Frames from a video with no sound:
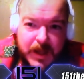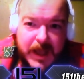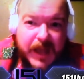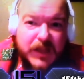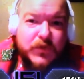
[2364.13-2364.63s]

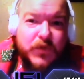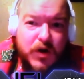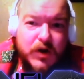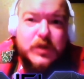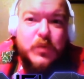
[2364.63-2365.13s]
As
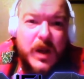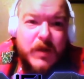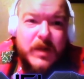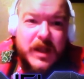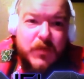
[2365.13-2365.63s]
far as why
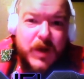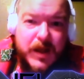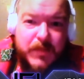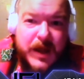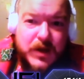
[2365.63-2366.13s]
we hate
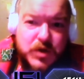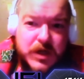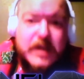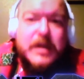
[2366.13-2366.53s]
Ryan Patrick,